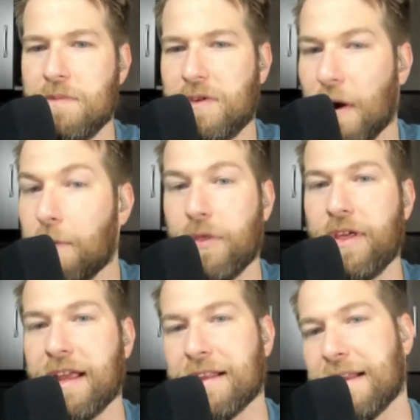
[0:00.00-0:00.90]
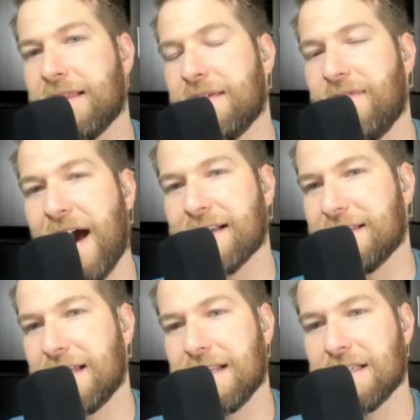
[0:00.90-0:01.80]
don't think that the
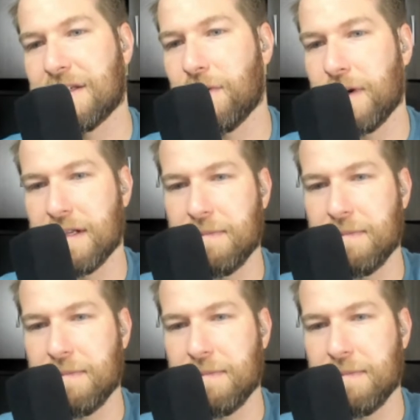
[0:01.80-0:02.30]
vaccine is going